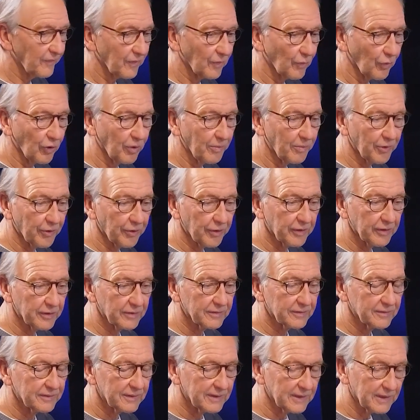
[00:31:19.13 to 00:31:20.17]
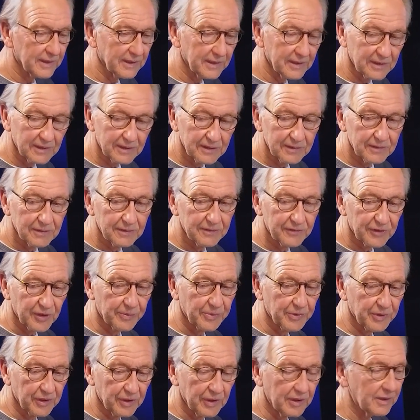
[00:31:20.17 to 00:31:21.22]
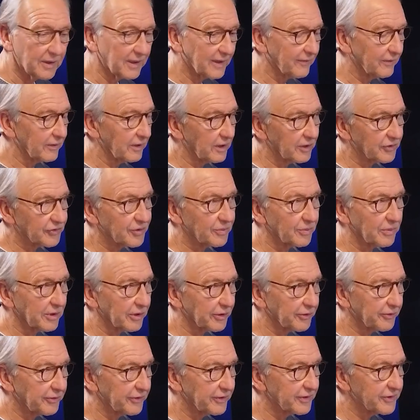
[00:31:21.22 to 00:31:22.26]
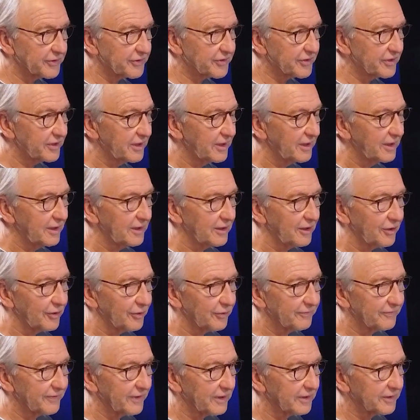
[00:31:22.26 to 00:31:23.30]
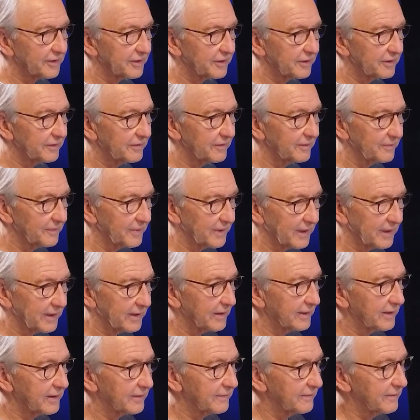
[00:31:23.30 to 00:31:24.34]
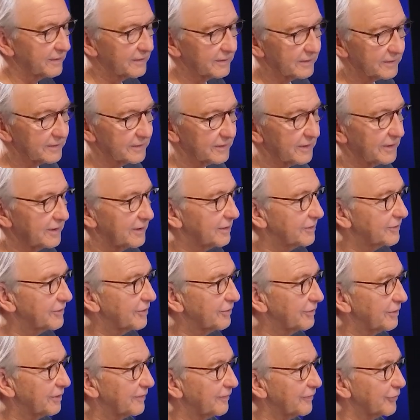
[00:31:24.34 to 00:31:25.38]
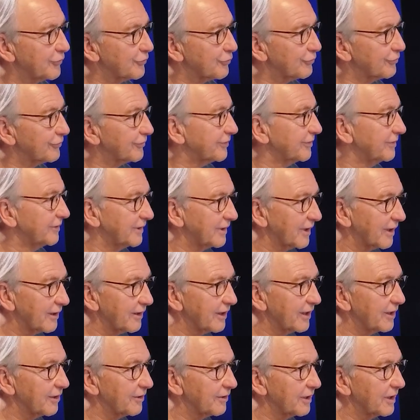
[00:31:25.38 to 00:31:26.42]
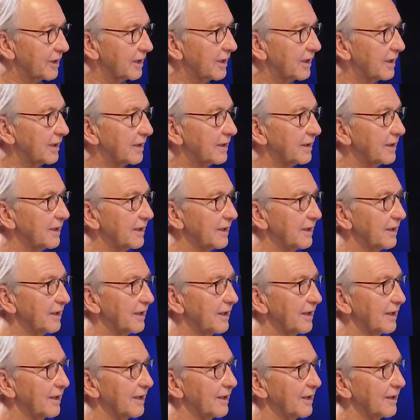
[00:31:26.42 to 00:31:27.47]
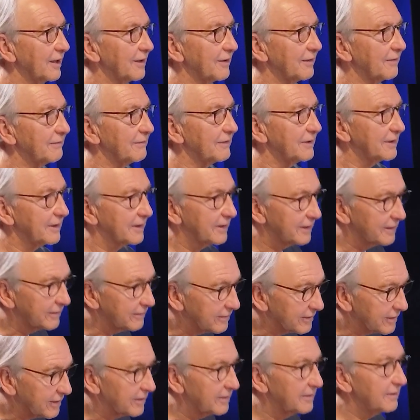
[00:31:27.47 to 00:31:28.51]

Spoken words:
Walmart and JB Hunt have a lot of similarities. Founded by two individuals in our area, and